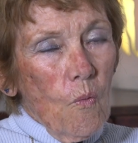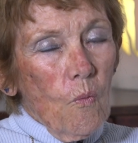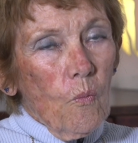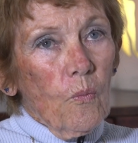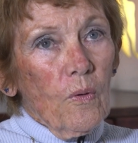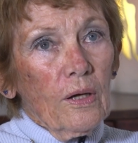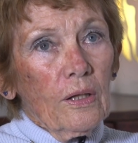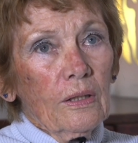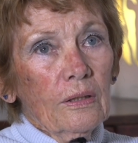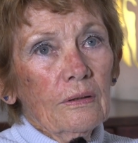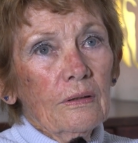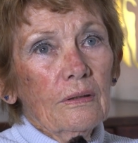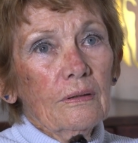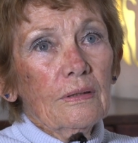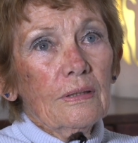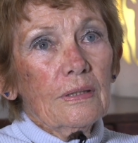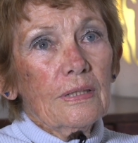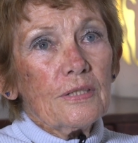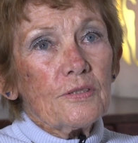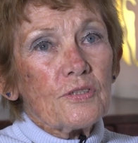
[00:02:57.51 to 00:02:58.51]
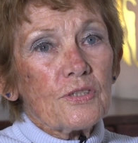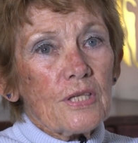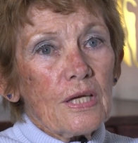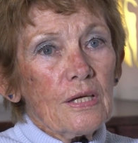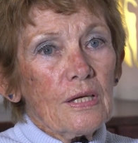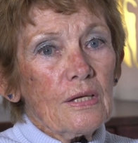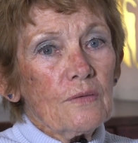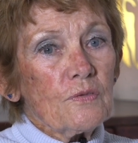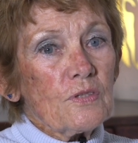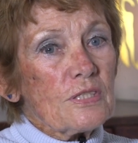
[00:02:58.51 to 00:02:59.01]
Well, let's
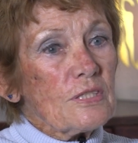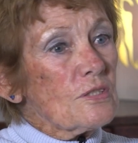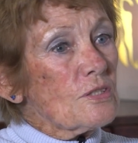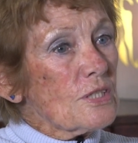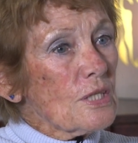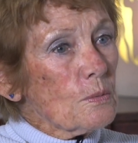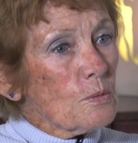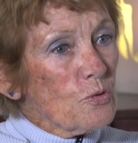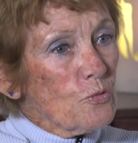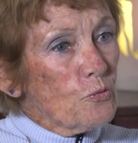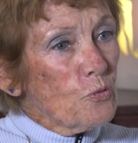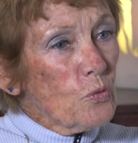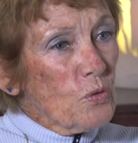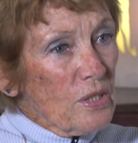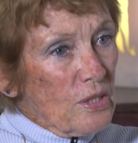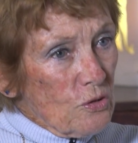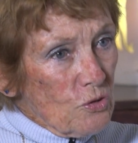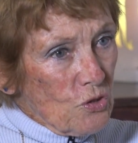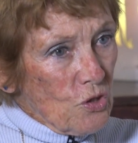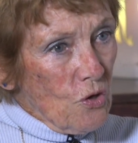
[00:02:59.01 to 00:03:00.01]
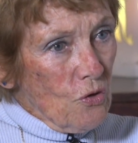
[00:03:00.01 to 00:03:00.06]
say ever since I was 4 years